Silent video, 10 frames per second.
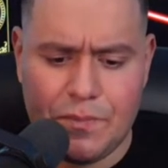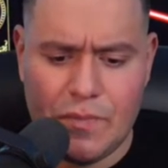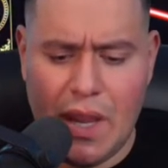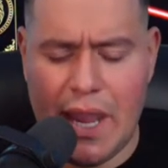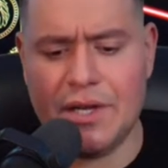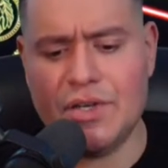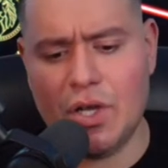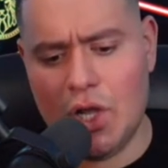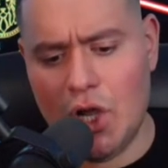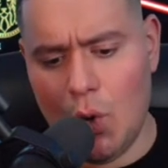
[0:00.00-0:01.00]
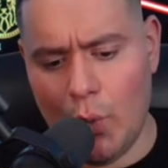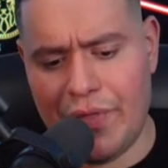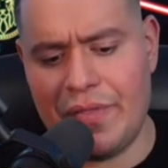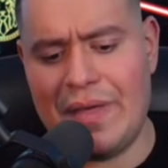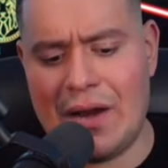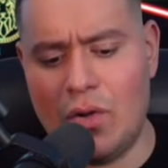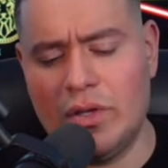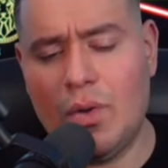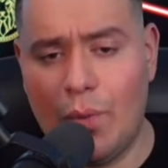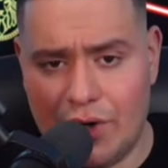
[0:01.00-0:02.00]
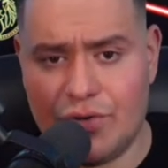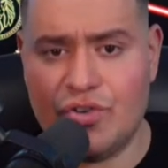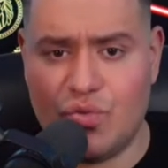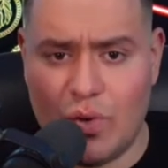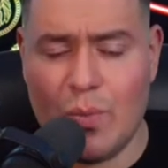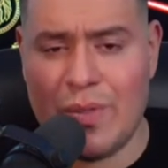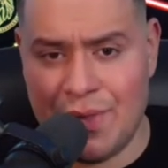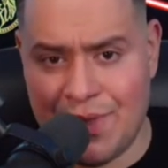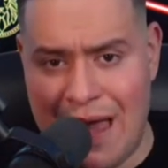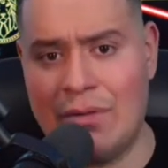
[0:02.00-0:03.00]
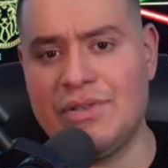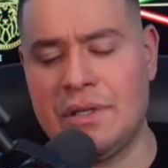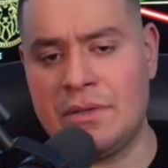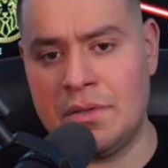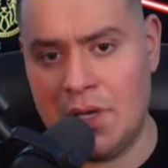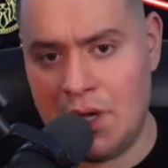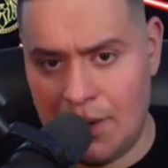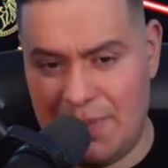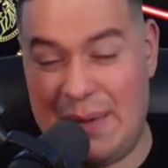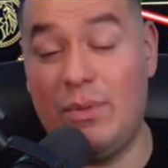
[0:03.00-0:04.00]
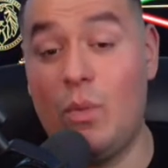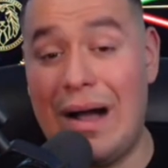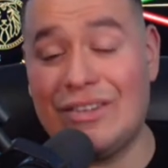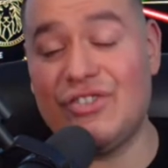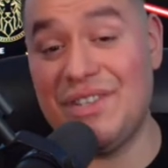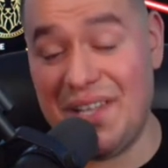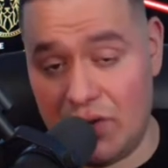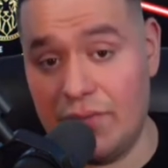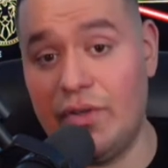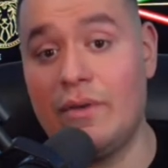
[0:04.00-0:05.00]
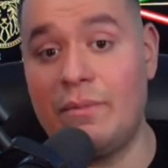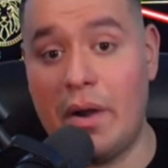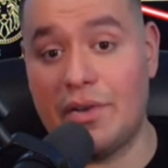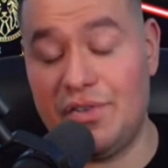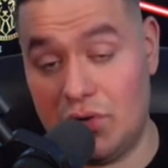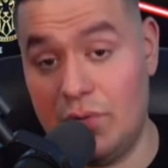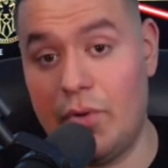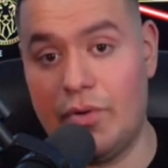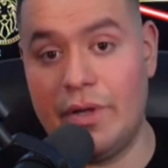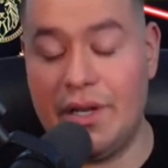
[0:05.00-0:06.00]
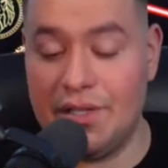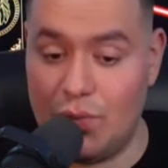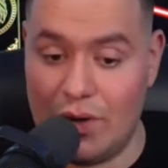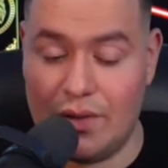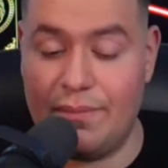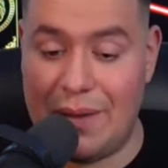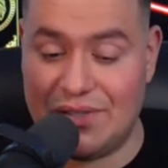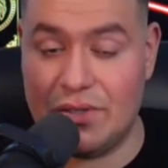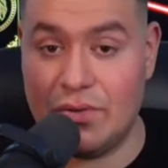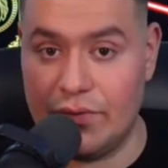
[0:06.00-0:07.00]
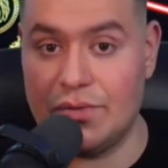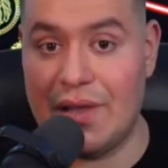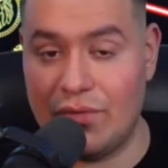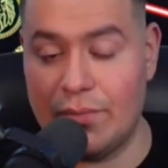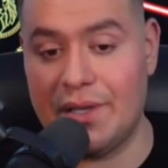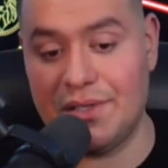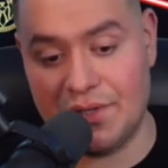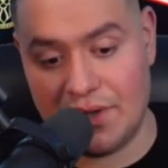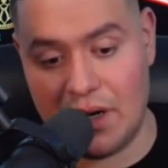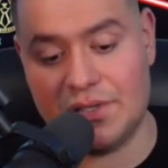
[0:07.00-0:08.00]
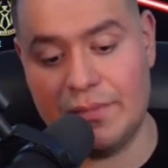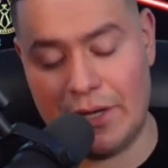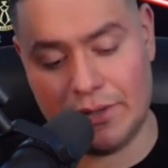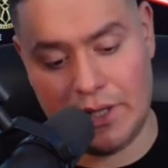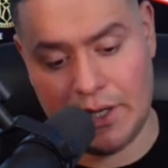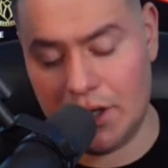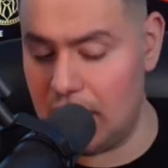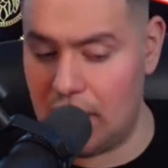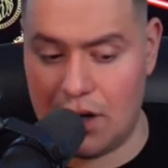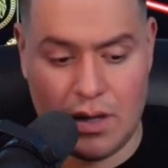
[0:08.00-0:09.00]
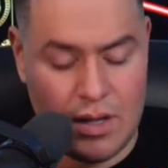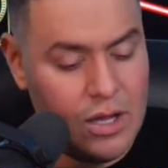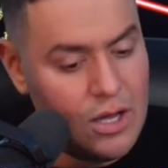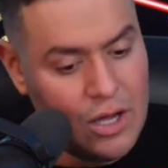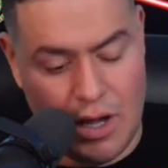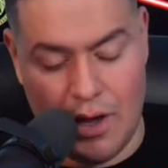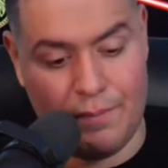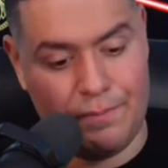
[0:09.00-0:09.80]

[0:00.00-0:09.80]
and within that, only 121,000 people watched this interview of Mark Zuckerberg, and it's one of the best interviews ever because it talks about like, uh, uh,